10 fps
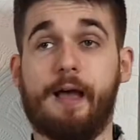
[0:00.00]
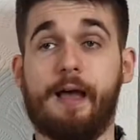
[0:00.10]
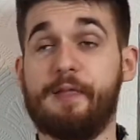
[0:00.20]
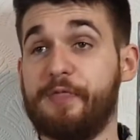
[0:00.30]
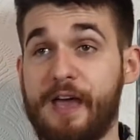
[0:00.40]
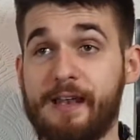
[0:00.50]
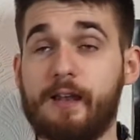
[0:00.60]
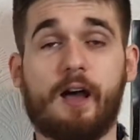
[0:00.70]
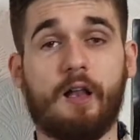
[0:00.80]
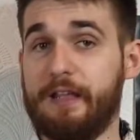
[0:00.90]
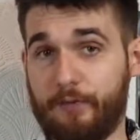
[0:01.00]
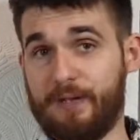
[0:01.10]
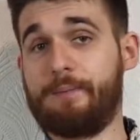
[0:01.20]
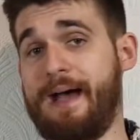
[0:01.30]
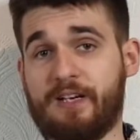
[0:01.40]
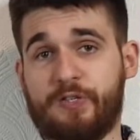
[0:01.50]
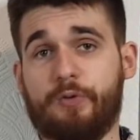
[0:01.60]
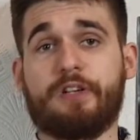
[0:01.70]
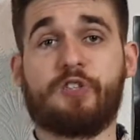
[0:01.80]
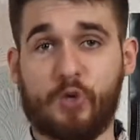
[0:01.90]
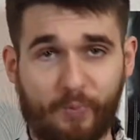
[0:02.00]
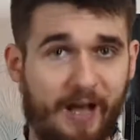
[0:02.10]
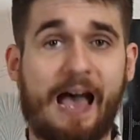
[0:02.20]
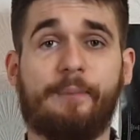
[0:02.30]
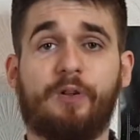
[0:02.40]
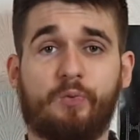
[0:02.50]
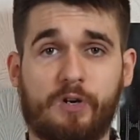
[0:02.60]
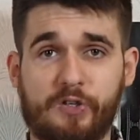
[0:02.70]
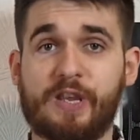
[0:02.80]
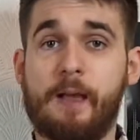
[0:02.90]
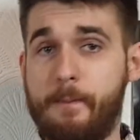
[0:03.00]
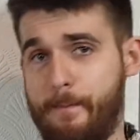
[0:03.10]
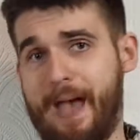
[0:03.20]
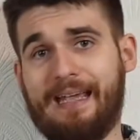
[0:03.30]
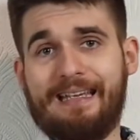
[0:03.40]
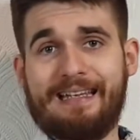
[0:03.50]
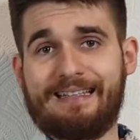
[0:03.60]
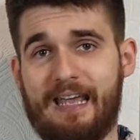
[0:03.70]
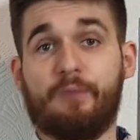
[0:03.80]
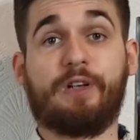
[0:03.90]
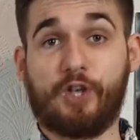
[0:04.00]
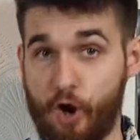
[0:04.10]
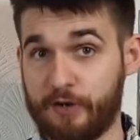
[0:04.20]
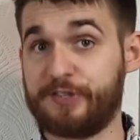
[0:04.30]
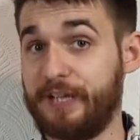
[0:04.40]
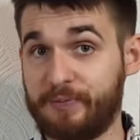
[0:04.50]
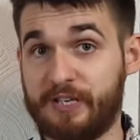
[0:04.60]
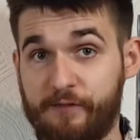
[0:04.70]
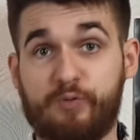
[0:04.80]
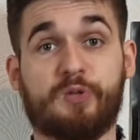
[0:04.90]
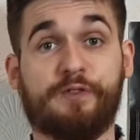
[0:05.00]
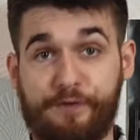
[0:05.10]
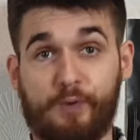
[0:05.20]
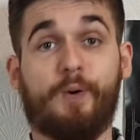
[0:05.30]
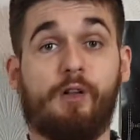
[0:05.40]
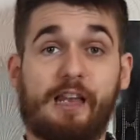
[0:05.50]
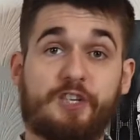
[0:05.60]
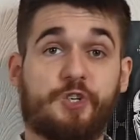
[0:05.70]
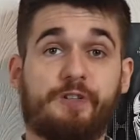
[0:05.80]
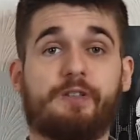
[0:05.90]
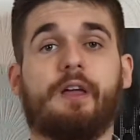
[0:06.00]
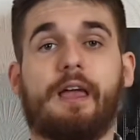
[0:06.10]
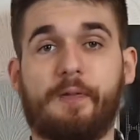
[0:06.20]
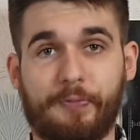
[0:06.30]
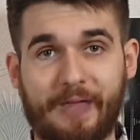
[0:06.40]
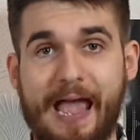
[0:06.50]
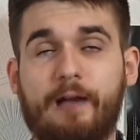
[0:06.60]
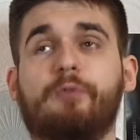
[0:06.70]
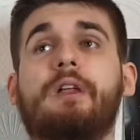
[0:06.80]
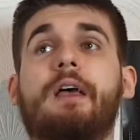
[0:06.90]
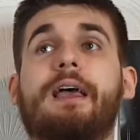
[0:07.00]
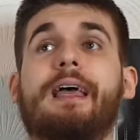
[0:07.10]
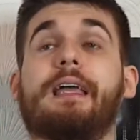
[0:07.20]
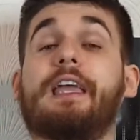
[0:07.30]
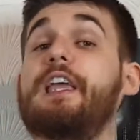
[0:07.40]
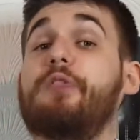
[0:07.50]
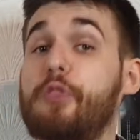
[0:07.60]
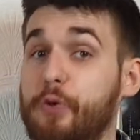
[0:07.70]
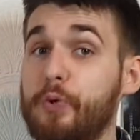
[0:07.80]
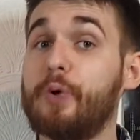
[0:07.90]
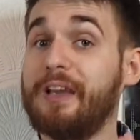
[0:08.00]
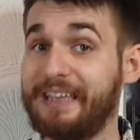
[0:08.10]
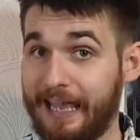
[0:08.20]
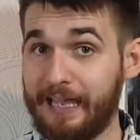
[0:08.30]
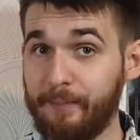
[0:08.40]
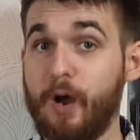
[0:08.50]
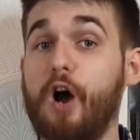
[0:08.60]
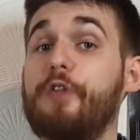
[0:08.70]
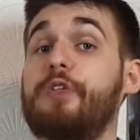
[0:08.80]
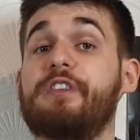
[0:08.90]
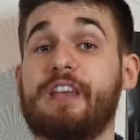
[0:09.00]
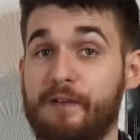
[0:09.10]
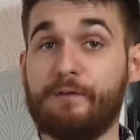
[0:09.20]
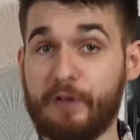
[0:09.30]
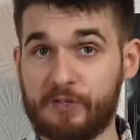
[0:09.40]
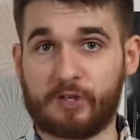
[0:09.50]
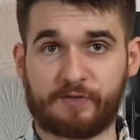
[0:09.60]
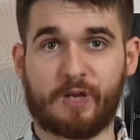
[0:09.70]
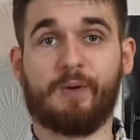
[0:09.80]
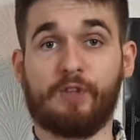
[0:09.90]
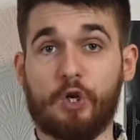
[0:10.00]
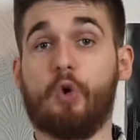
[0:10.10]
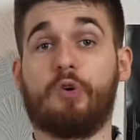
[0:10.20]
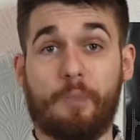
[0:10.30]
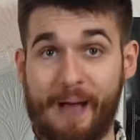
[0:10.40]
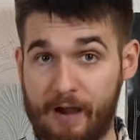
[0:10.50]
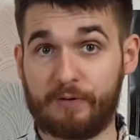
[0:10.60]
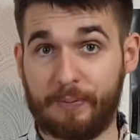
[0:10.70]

And then a little bit of backstory. So what happened was, back in the day when Carson himself was a football legend in town, he threw a game under the influence of some of the local power